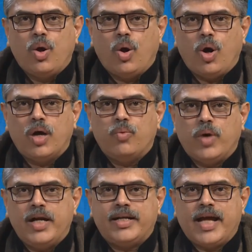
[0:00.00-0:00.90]
or
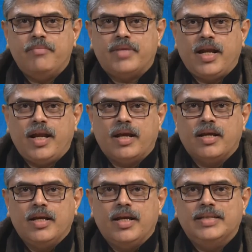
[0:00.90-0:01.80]
one-time training
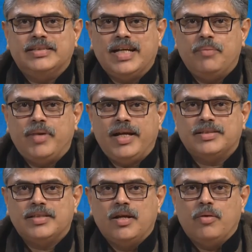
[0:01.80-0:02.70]
is
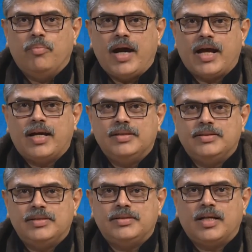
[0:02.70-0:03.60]
replaced by
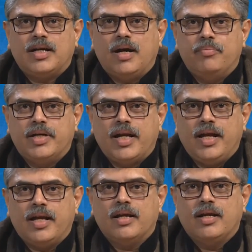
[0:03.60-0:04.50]
consistent
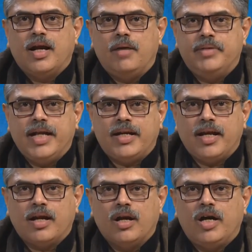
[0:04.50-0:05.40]

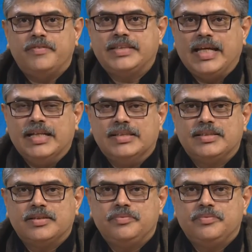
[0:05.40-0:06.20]
updating of skills.